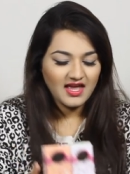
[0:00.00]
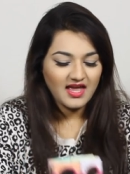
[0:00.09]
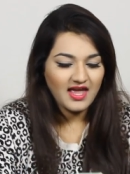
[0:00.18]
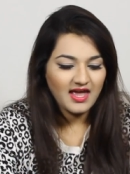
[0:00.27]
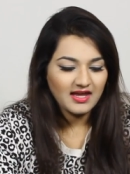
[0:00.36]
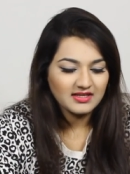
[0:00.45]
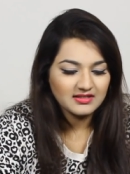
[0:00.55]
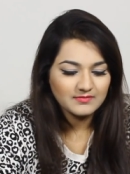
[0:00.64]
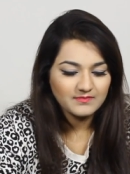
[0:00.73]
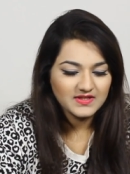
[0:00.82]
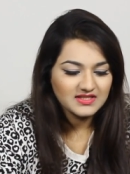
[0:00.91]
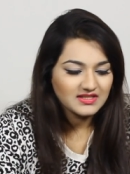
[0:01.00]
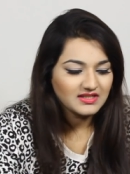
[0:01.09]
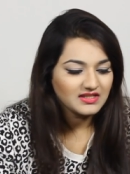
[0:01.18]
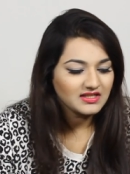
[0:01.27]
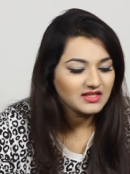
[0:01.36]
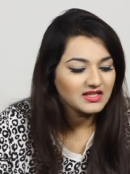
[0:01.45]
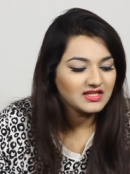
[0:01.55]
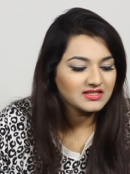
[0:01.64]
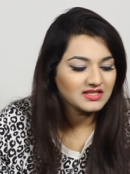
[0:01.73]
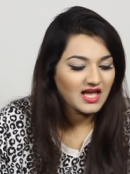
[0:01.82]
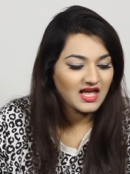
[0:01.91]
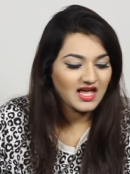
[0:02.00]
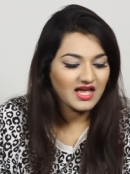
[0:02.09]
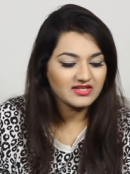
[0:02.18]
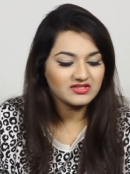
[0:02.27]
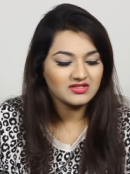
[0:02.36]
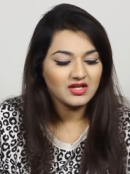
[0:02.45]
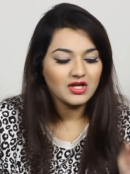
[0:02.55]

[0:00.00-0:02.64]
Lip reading: And basically it has